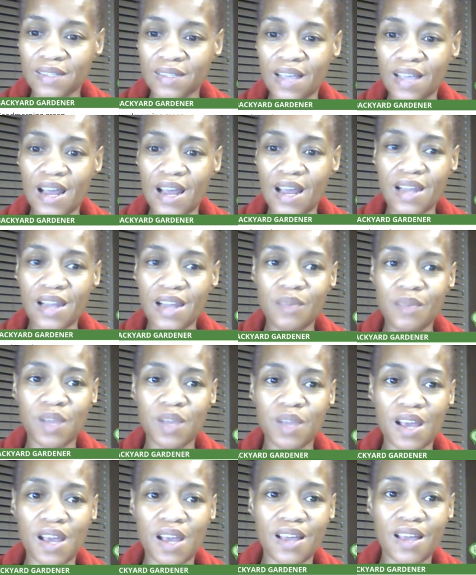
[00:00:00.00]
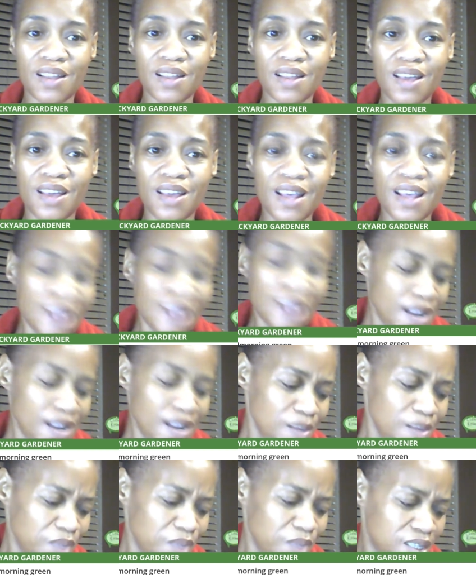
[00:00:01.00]
Yeah, that Lipton
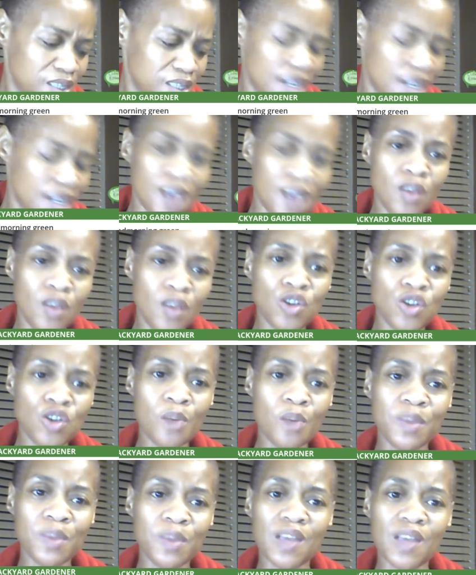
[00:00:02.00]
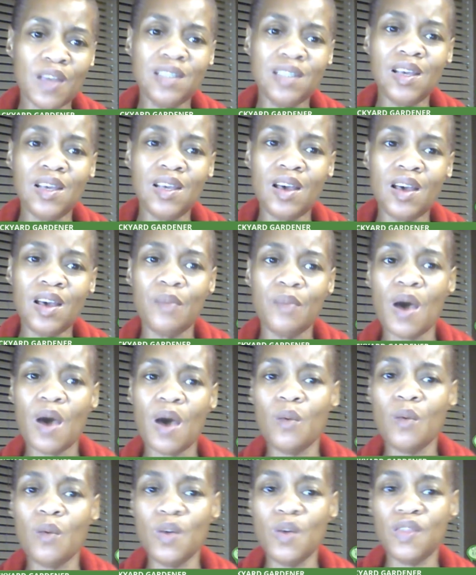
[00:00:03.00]
tea ain't no joke, but they did come
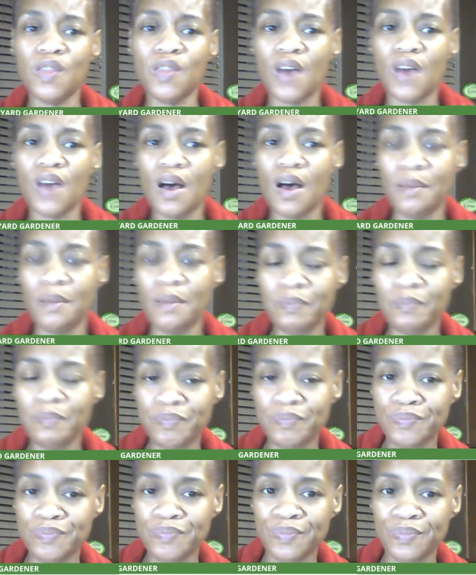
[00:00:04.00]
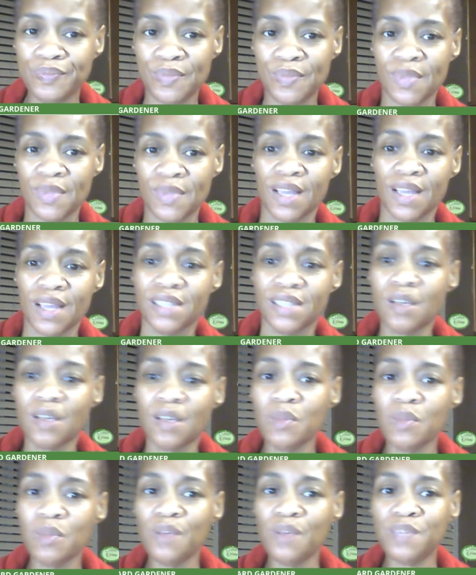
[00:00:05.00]
out with some
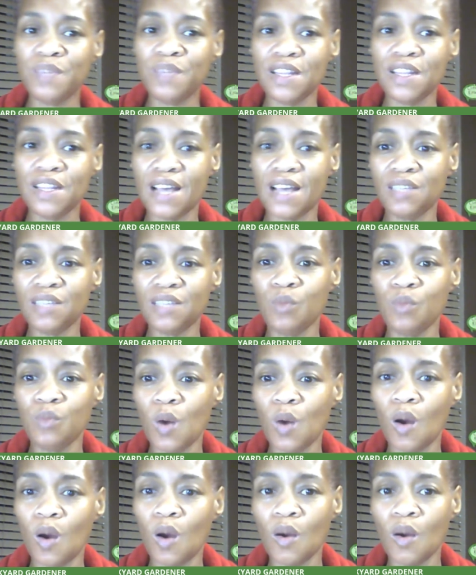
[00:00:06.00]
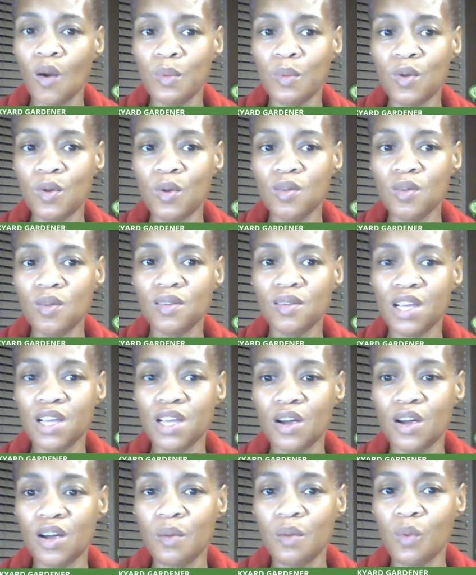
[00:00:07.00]
Lipton that's more herbal,
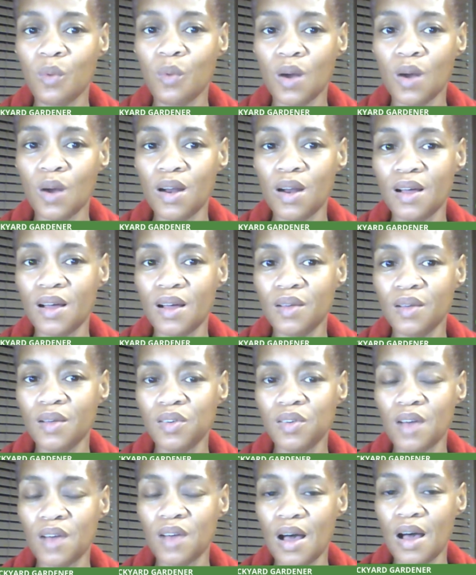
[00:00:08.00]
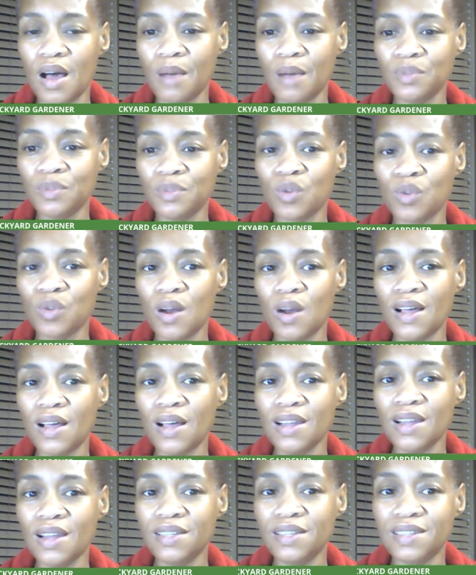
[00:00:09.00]
geared more toward
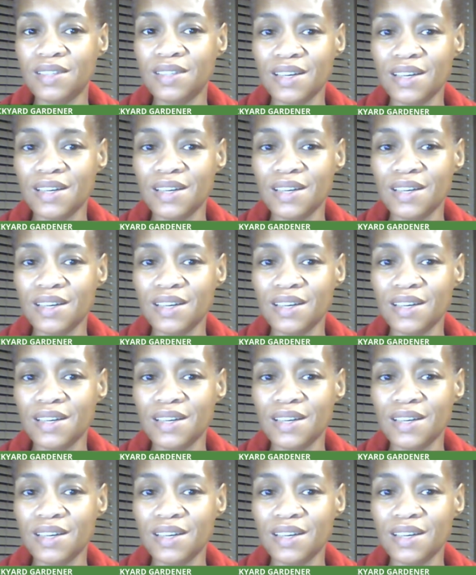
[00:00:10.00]
holistic